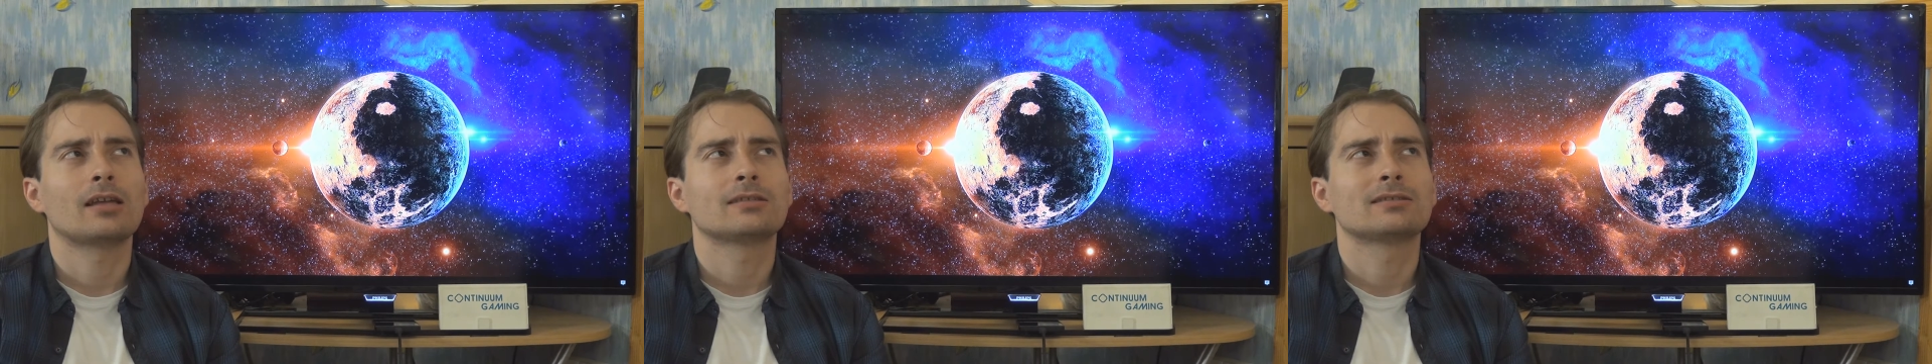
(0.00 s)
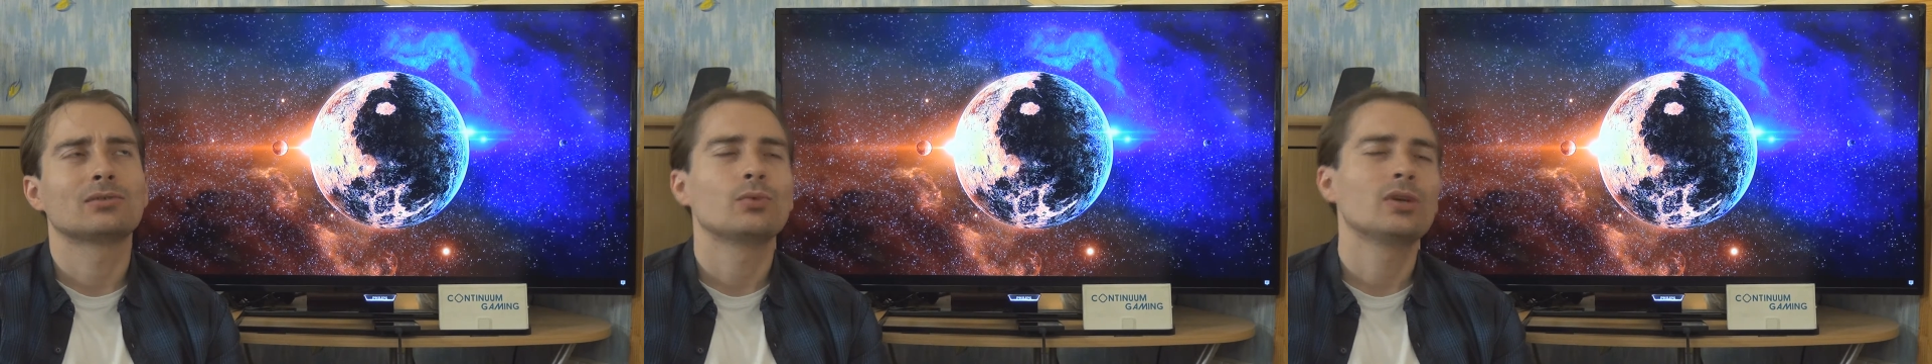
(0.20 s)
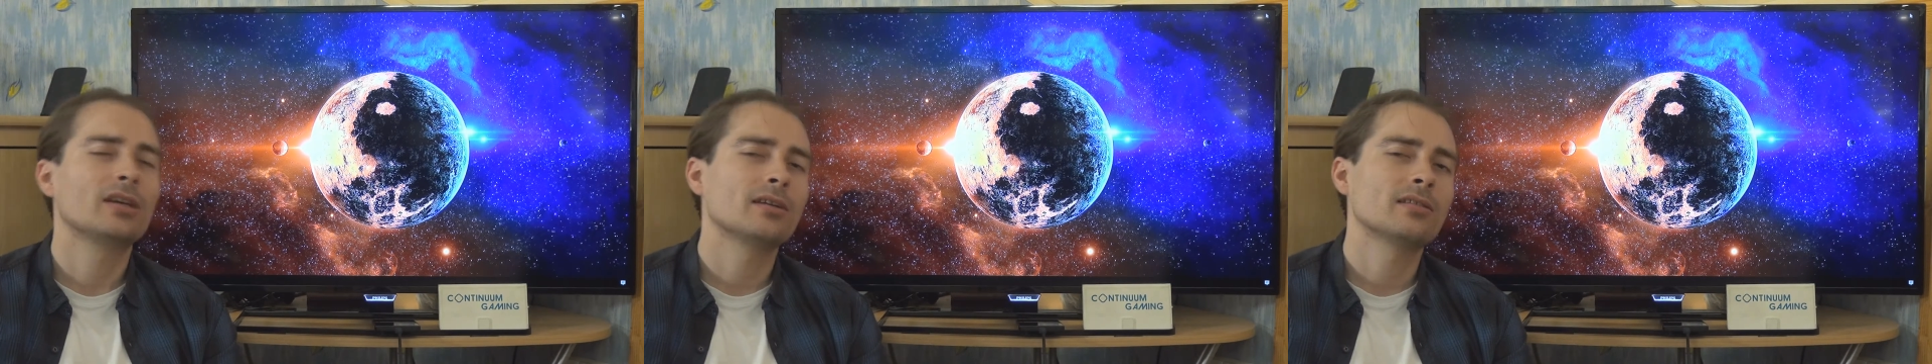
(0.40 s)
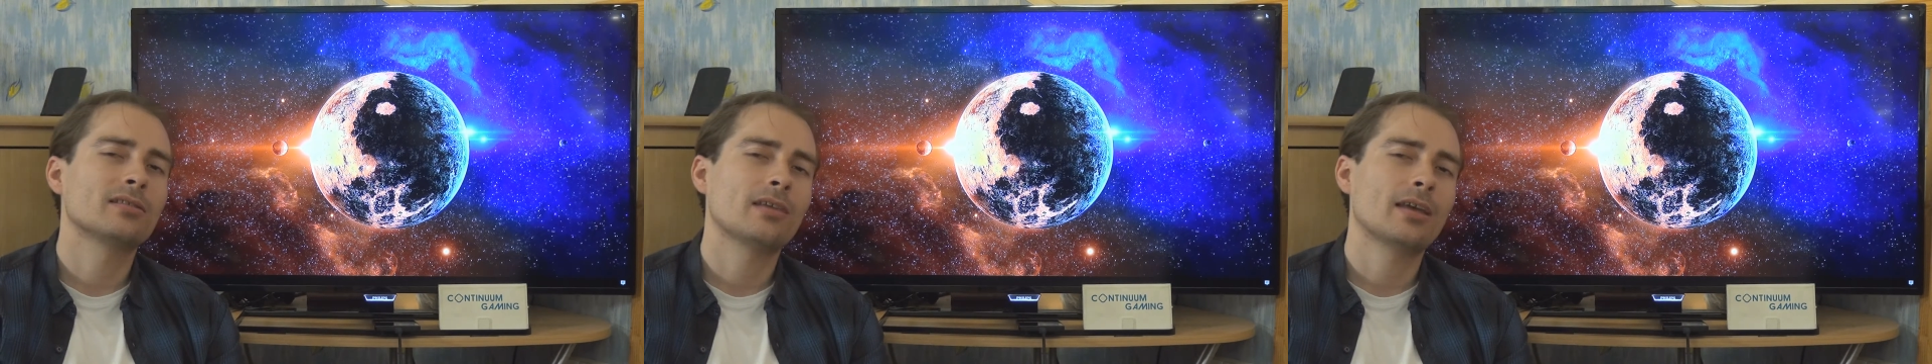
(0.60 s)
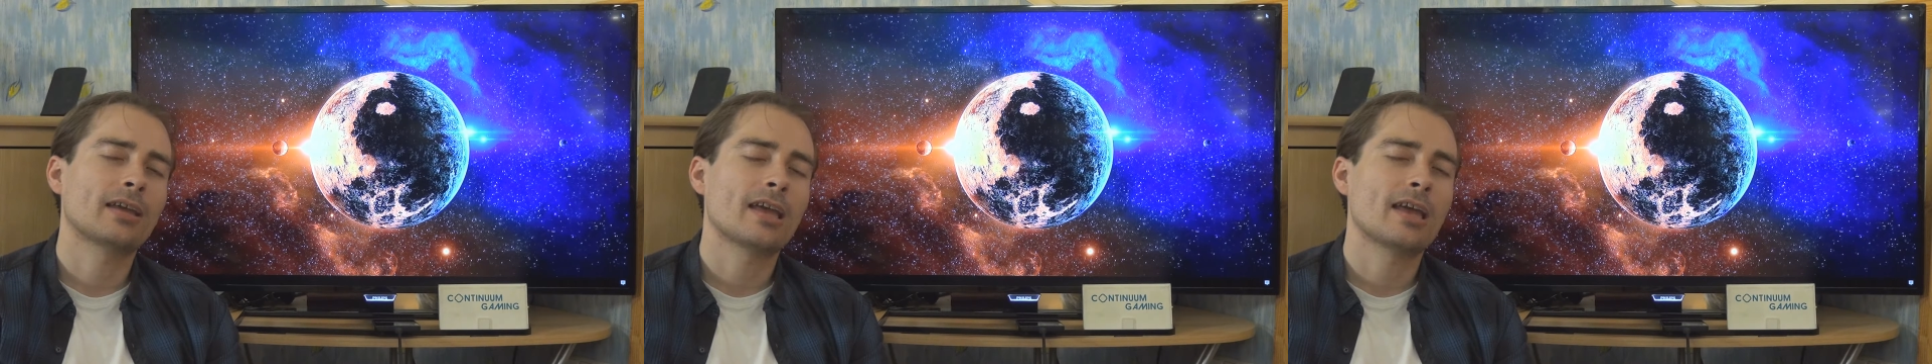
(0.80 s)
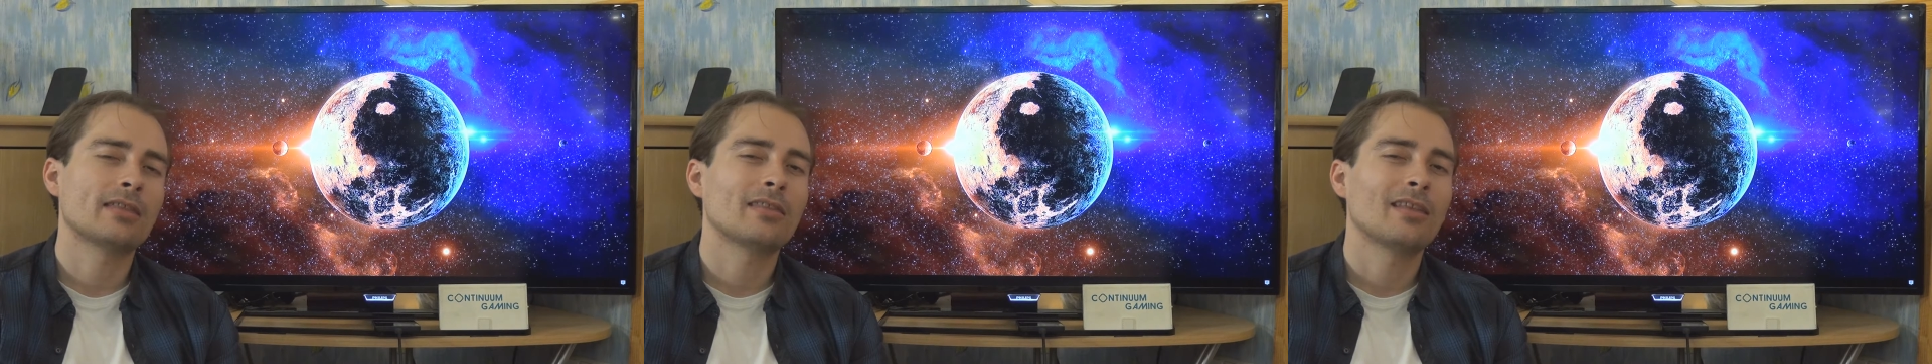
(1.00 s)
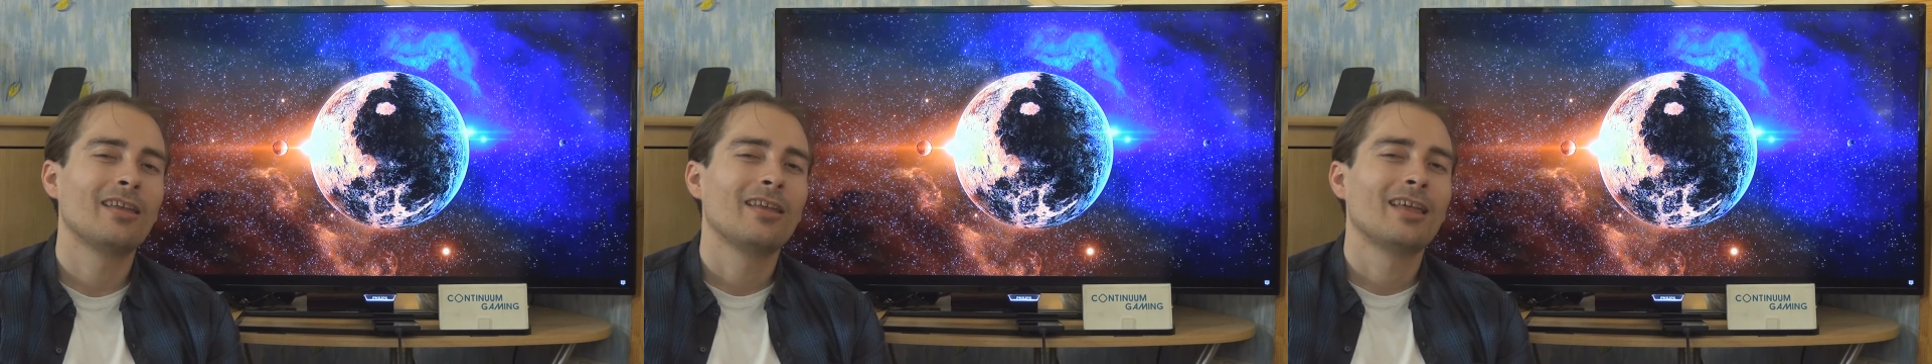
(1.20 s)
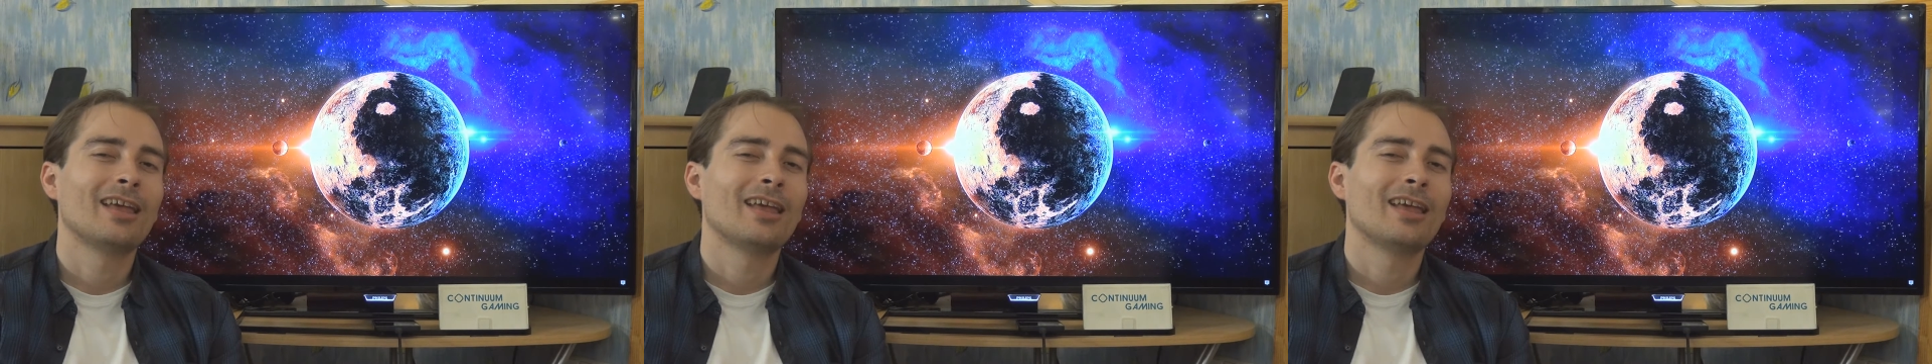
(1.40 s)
at the weekend again.